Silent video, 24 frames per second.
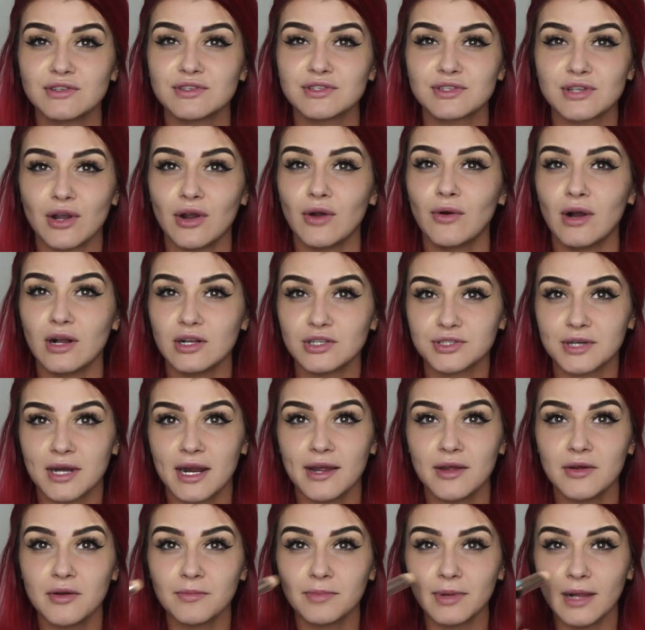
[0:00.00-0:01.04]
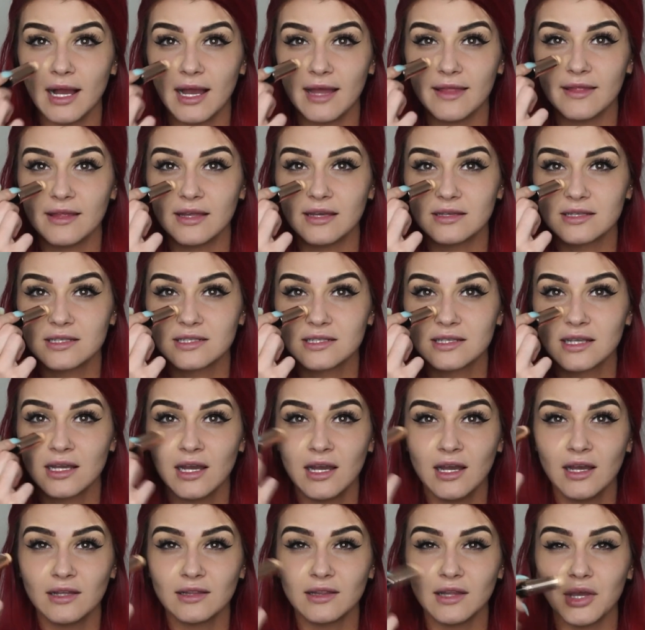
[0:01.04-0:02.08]
So I'll try to apply this
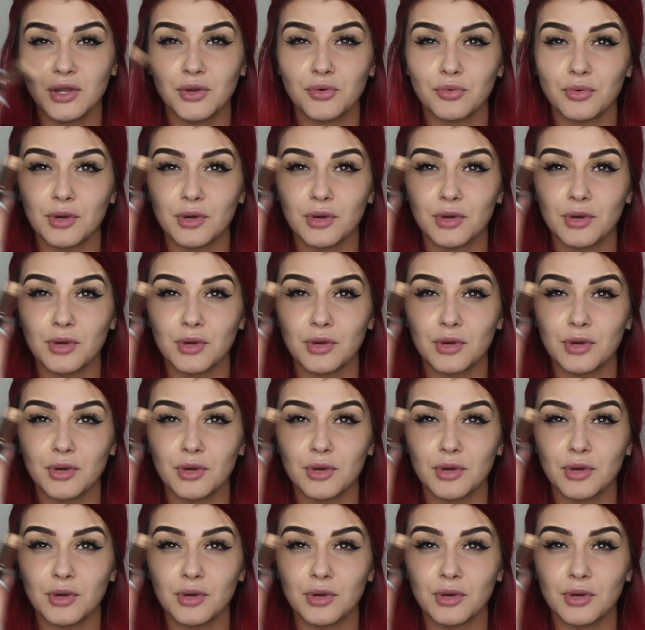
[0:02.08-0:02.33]
like